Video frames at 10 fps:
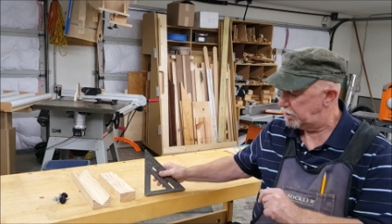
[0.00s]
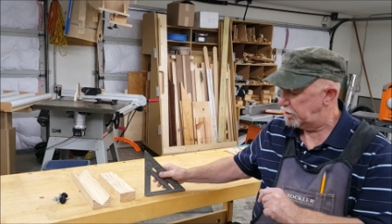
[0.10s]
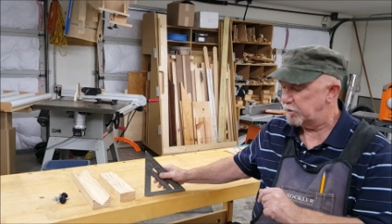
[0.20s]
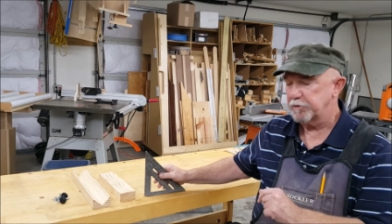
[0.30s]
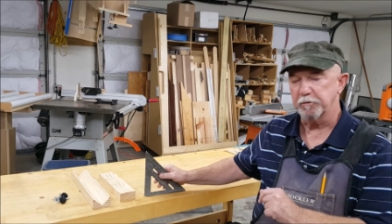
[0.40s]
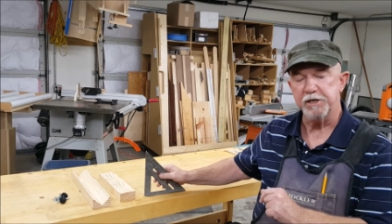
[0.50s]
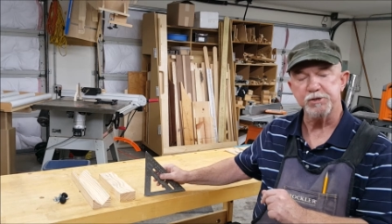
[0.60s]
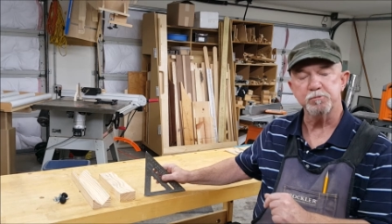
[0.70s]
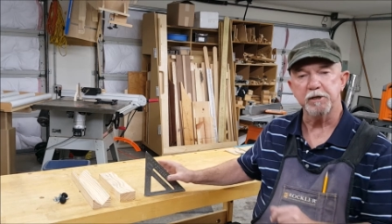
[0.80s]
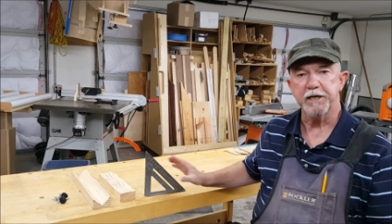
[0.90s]
The
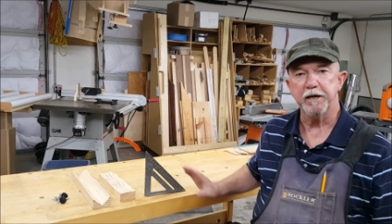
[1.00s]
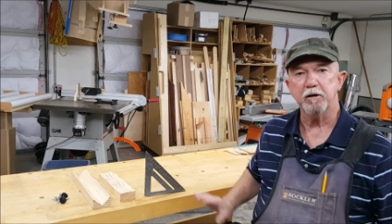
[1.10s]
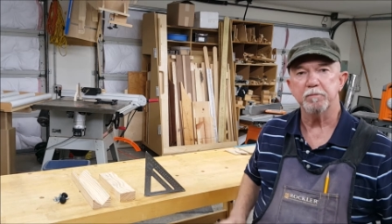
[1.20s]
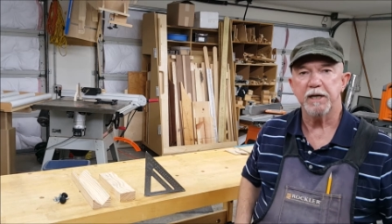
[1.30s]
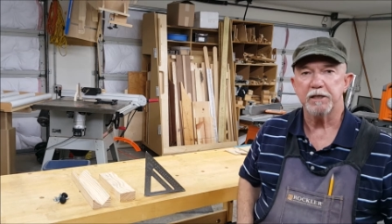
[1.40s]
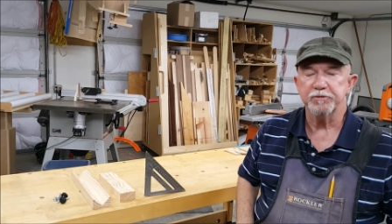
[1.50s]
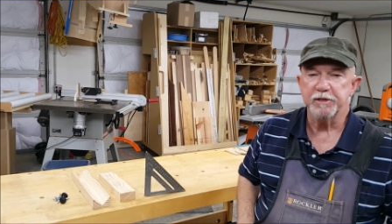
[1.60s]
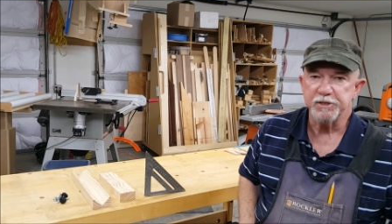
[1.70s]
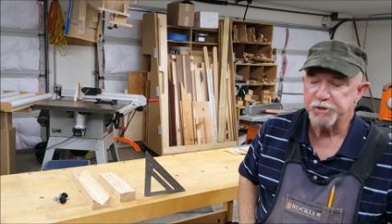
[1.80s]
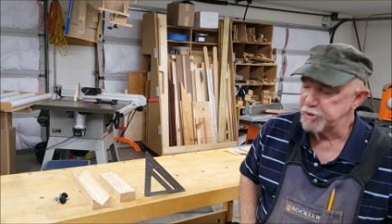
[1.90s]
reason we care about
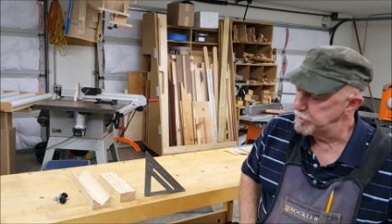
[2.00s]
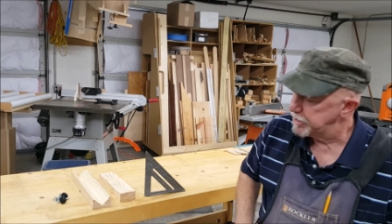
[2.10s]
this is